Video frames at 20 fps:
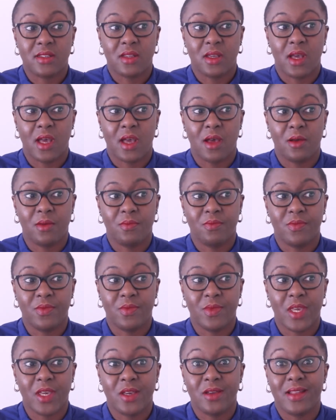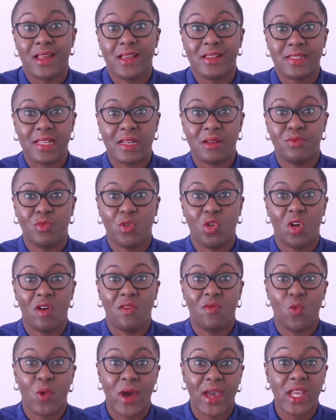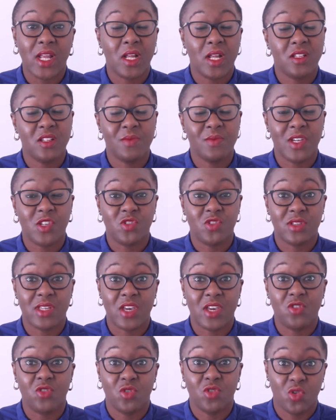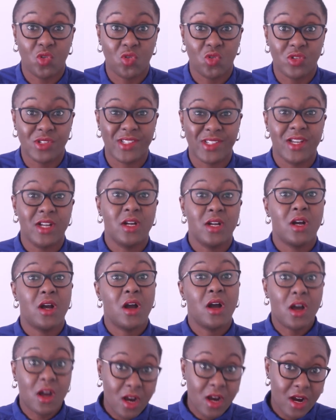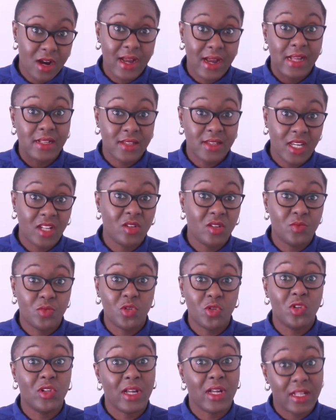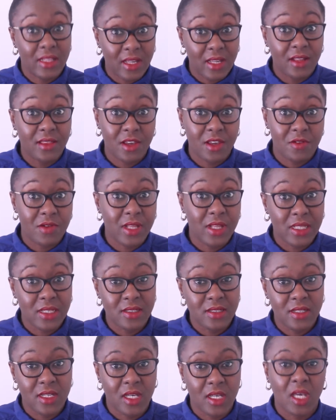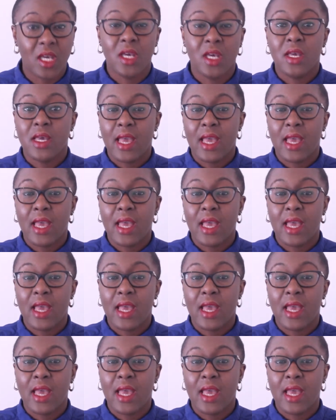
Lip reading: a good example of why you need to make sure that your goals are attainable and that they're realistic.